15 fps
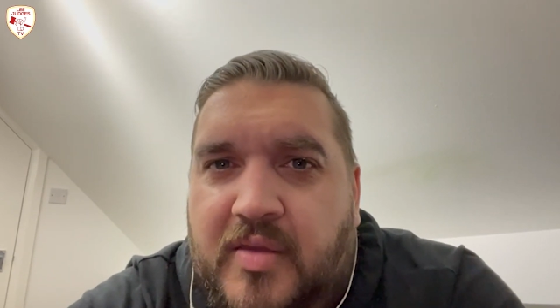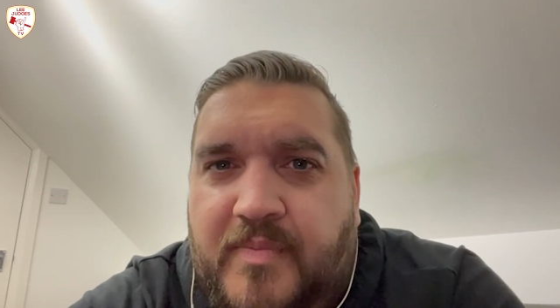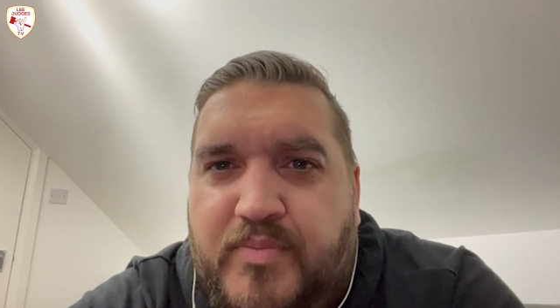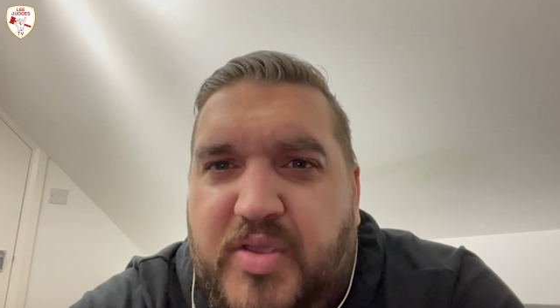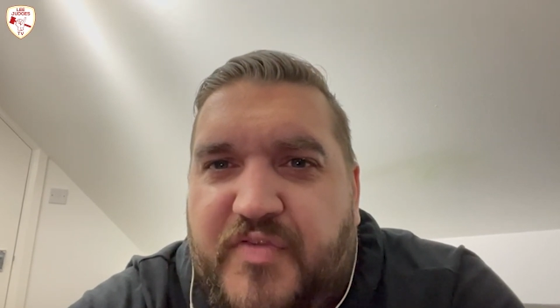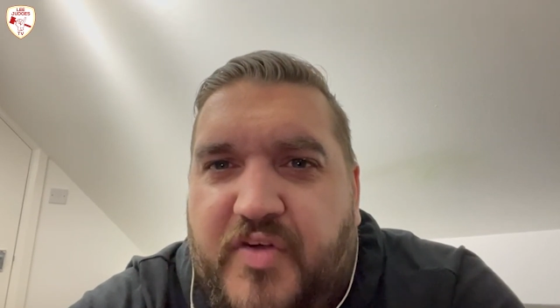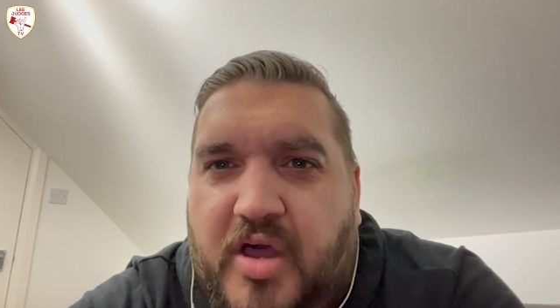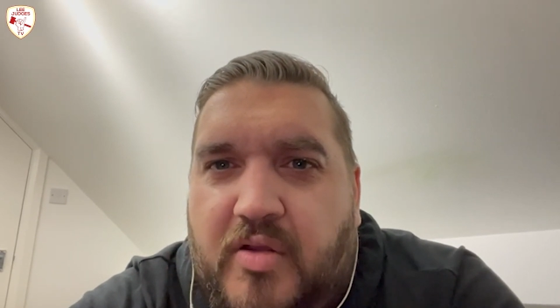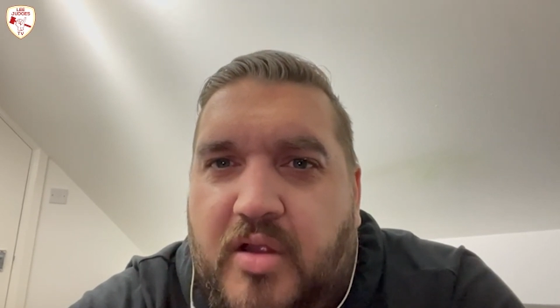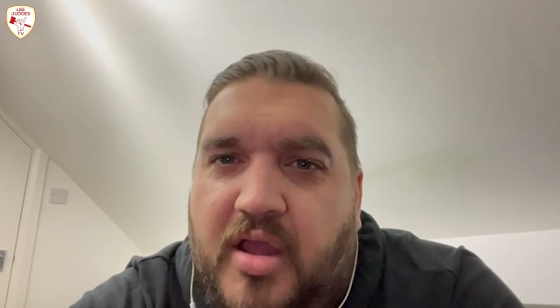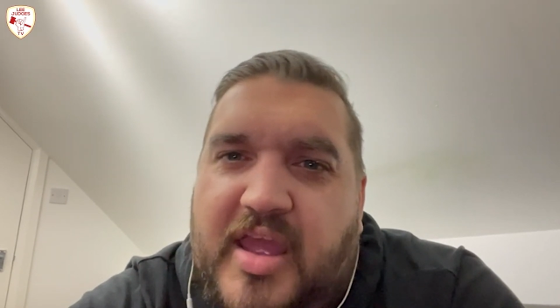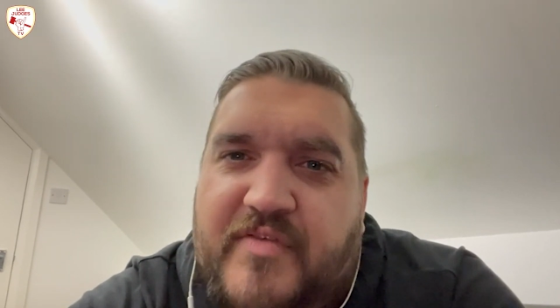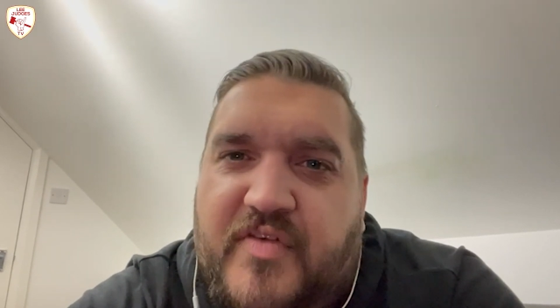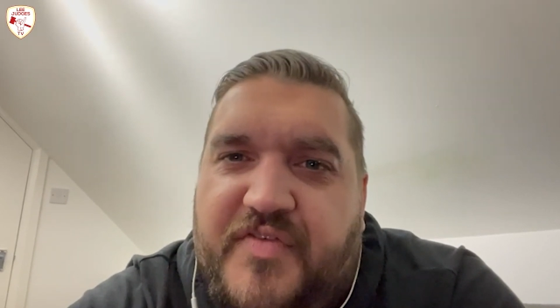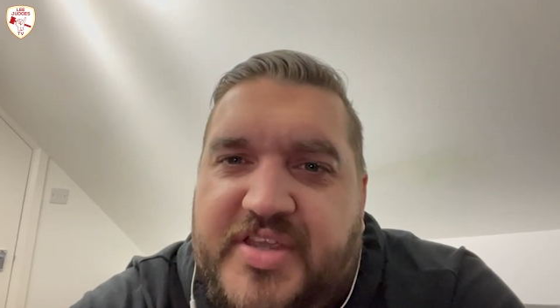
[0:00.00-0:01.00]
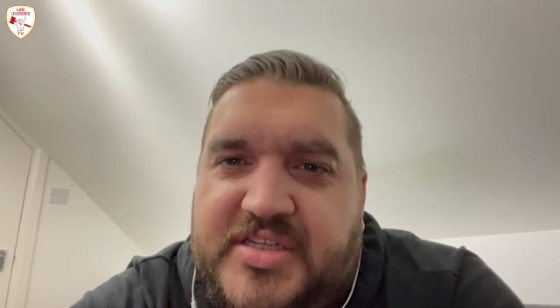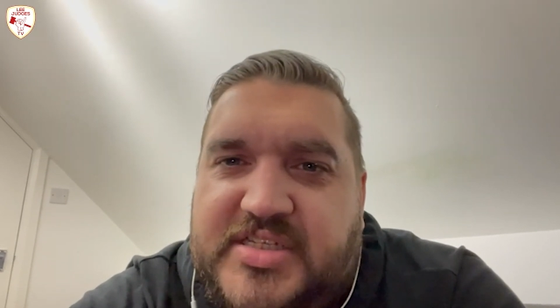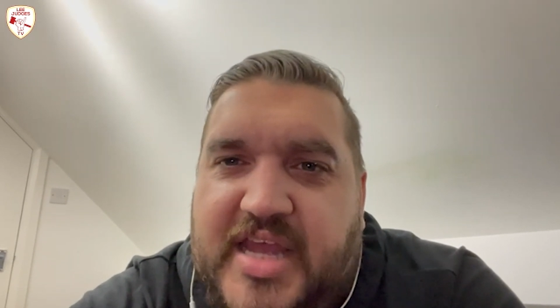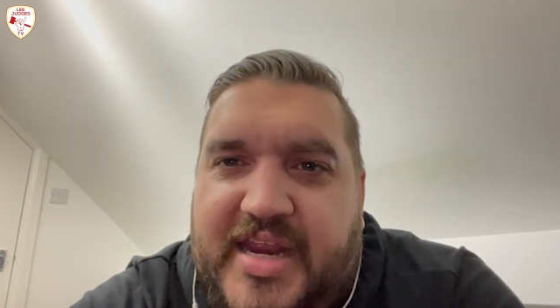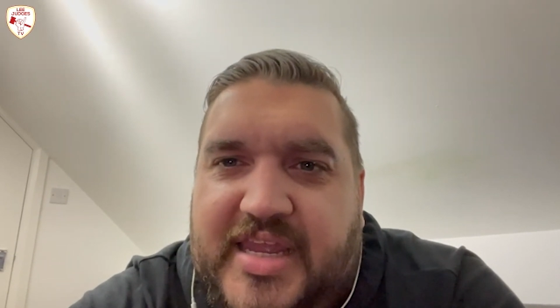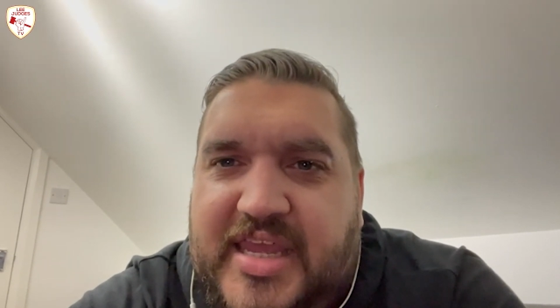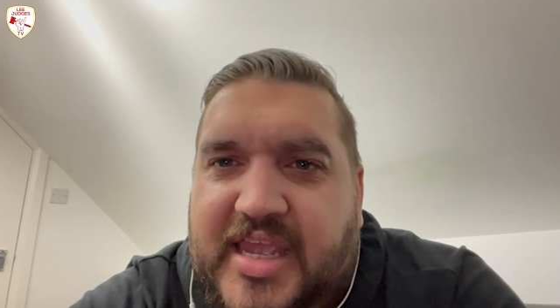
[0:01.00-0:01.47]
Before everything
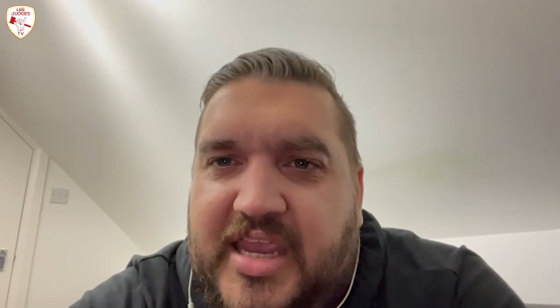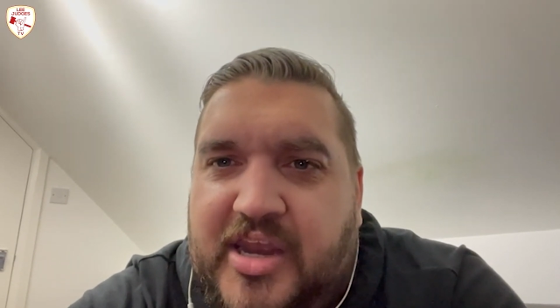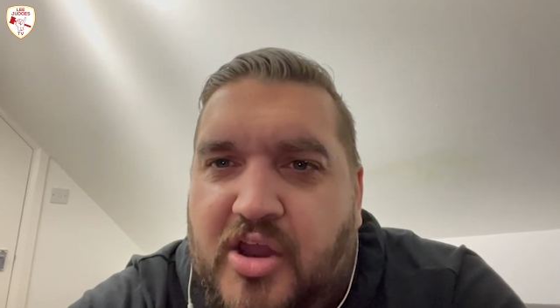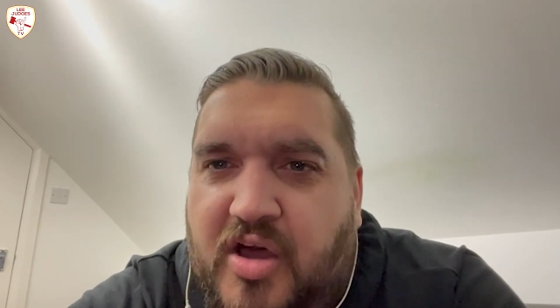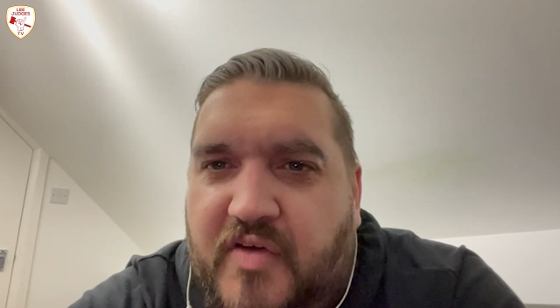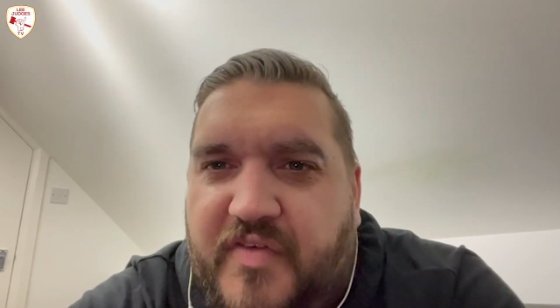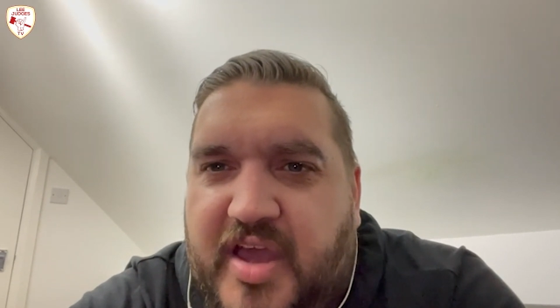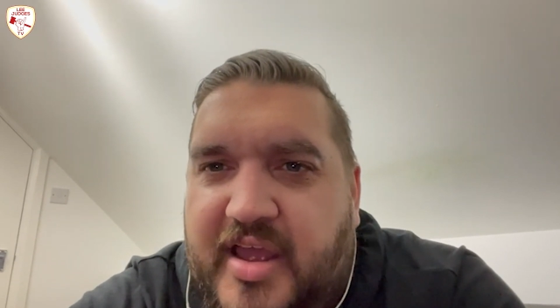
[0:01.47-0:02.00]
started kicking off,